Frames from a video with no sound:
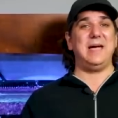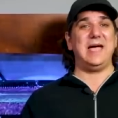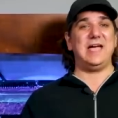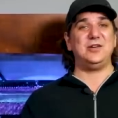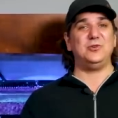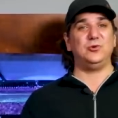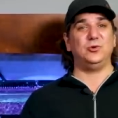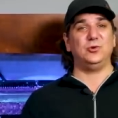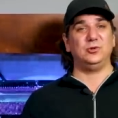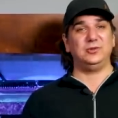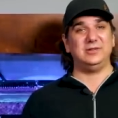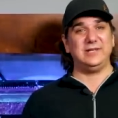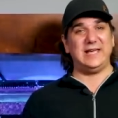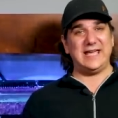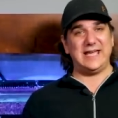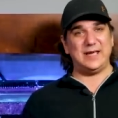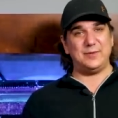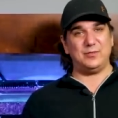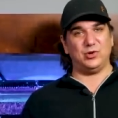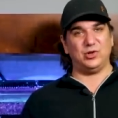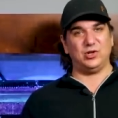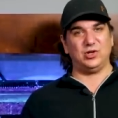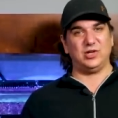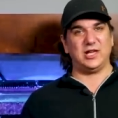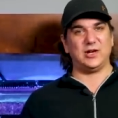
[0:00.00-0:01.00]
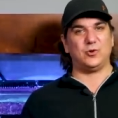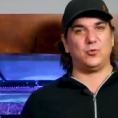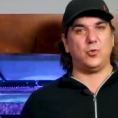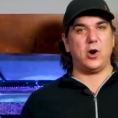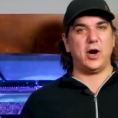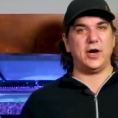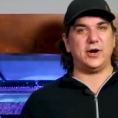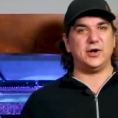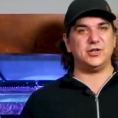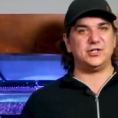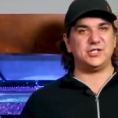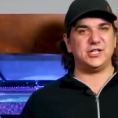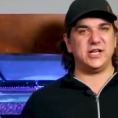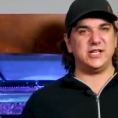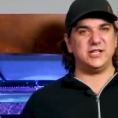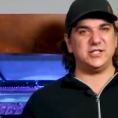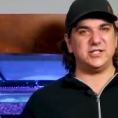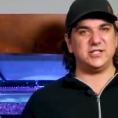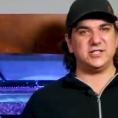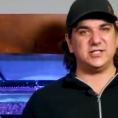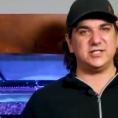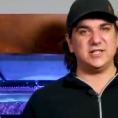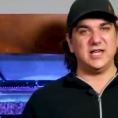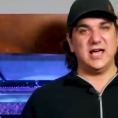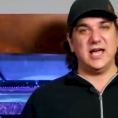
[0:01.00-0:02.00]
manual labor like water
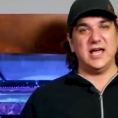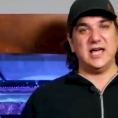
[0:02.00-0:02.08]
changes,